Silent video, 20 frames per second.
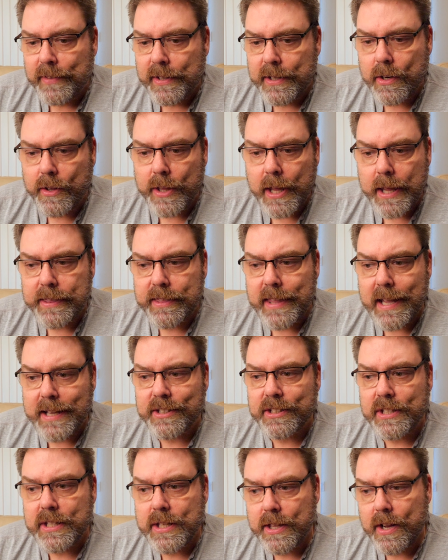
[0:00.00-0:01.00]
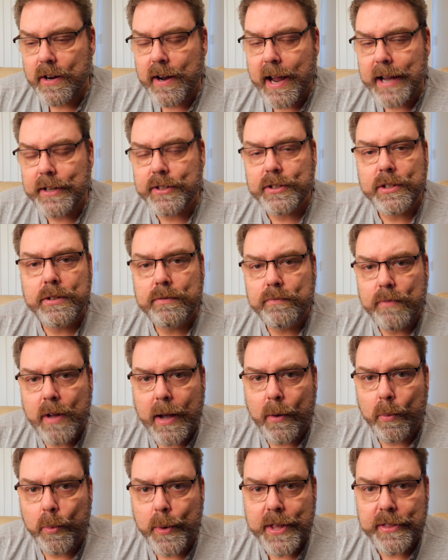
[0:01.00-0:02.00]
you know, they, they see their ex
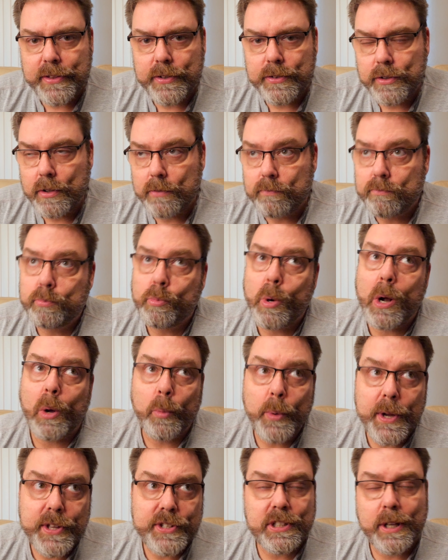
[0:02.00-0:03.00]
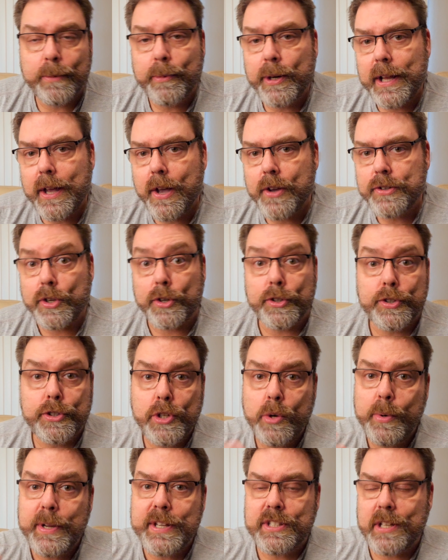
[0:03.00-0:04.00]
uh, with, well, with someone else or
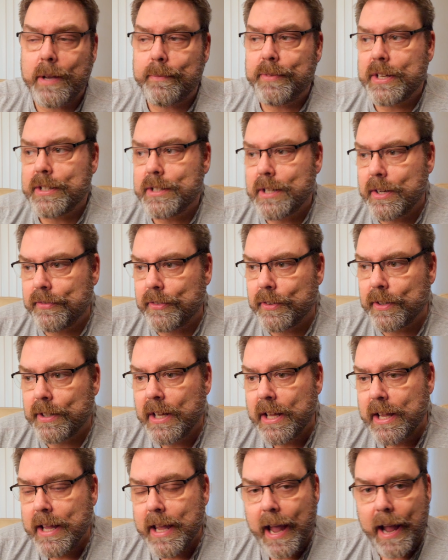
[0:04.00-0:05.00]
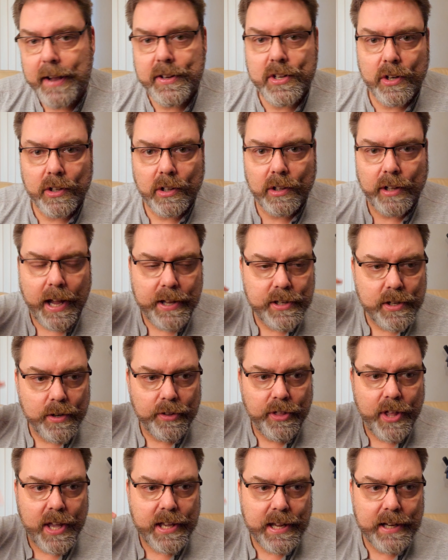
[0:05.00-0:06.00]
doing something different. And you're, and you're
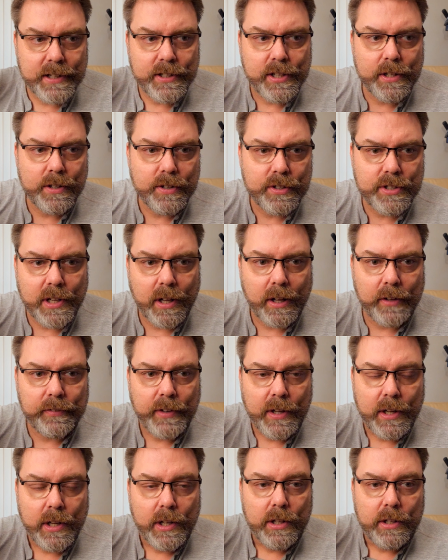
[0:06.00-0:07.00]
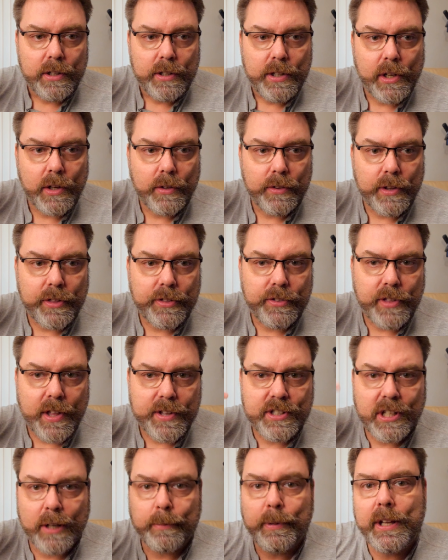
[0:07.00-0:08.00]
thinking to yourself, you know, that,
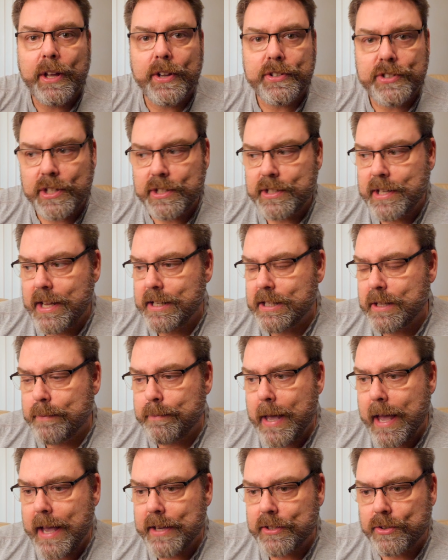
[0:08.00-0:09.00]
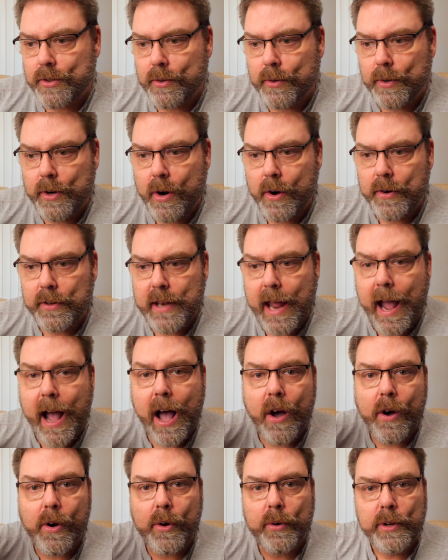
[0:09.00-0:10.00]
that someone else is getting the best or, or
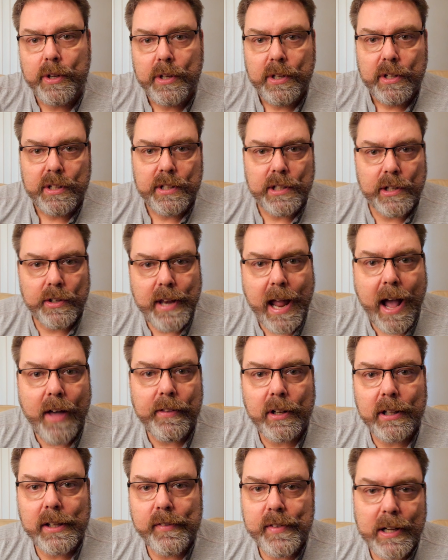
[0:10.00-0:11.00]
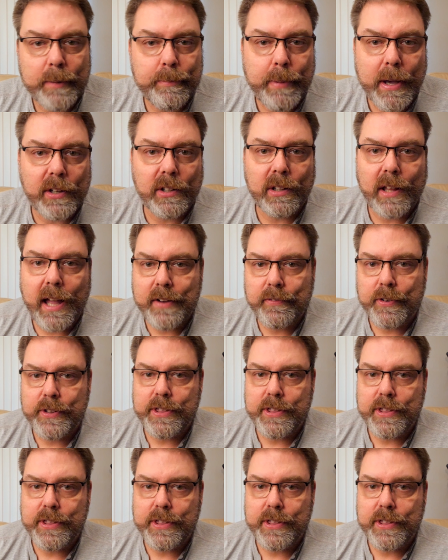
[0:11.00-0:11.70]
now, you know, now they're living a better life